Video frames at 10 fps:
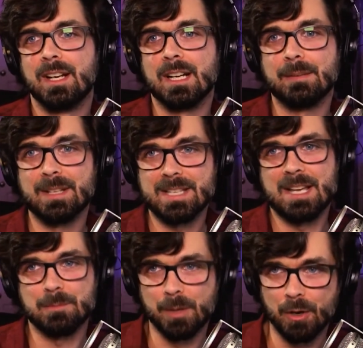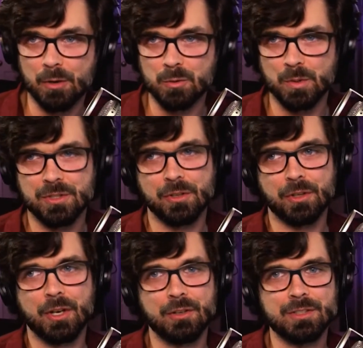as Hasbro owns Wizard of
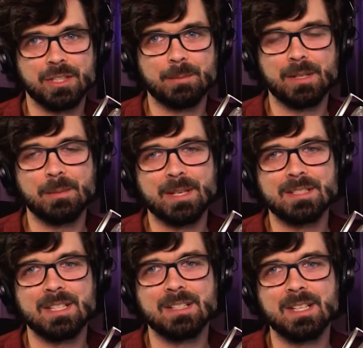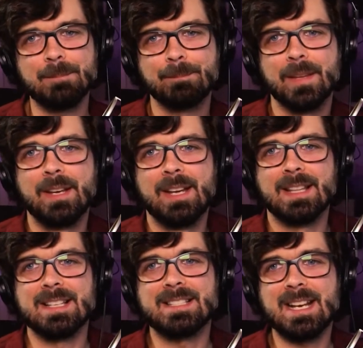the Coast, the company that makes D&D.
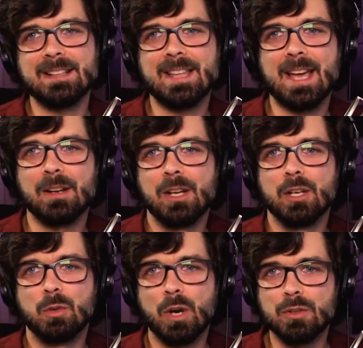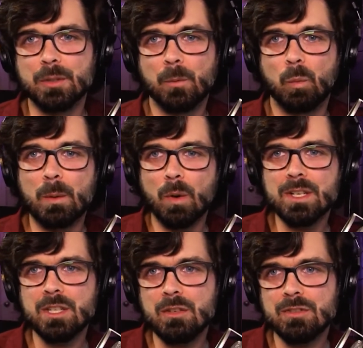They stated that, quote, "We
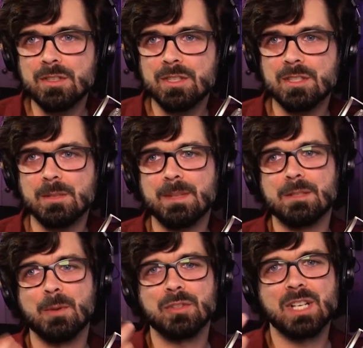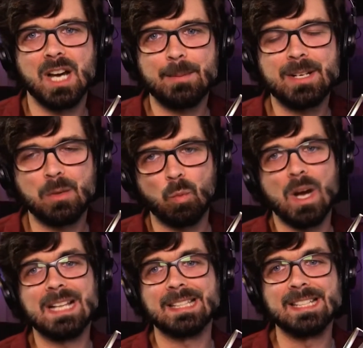want to use the system that's most common and
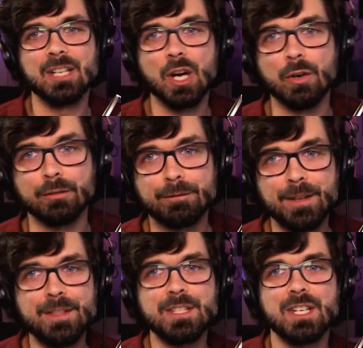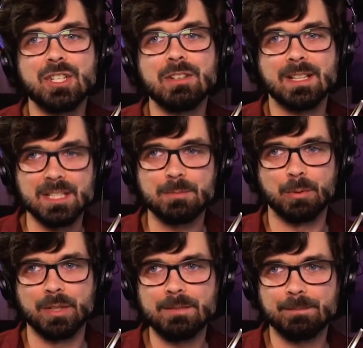widely known. 5th edition at this
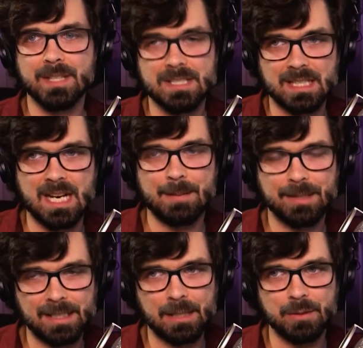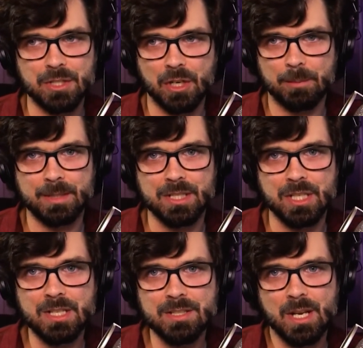point is the common language in
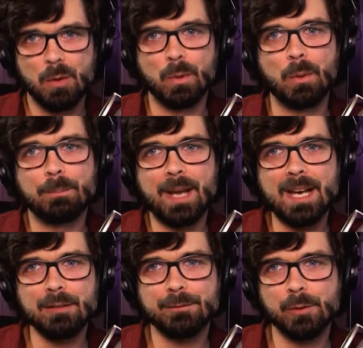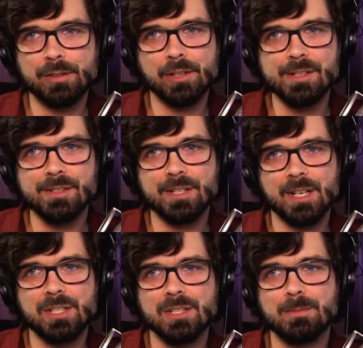RPGs. We went back and forth in our
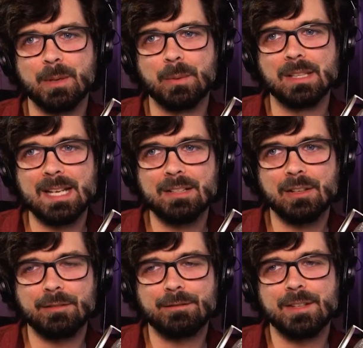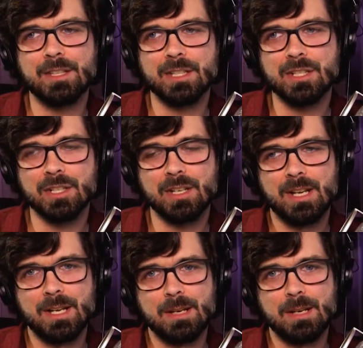discussions, but we landed on 5th edition